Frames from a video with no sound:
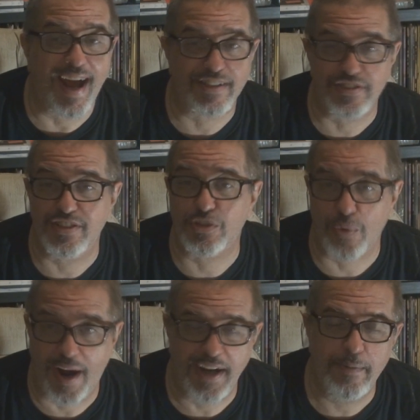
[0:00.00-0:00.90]
actually
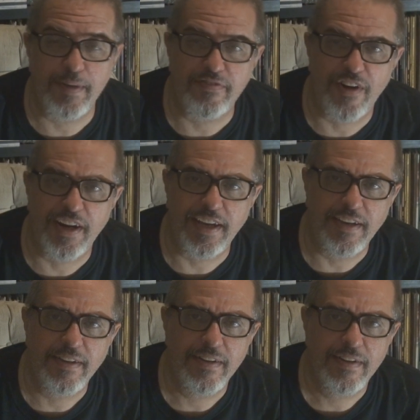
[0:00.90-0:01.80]
trying to be
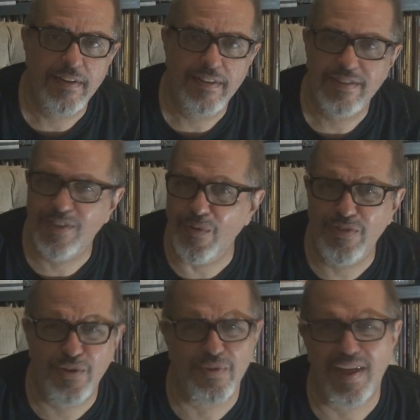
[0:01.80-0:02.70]
funny.
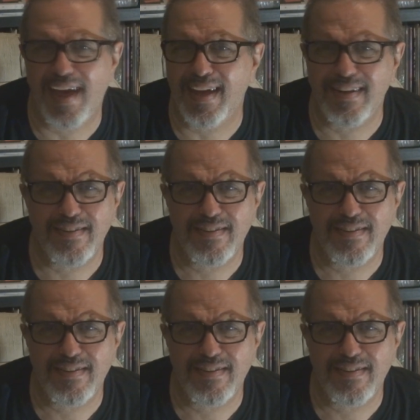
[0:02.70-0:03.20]
Don't do that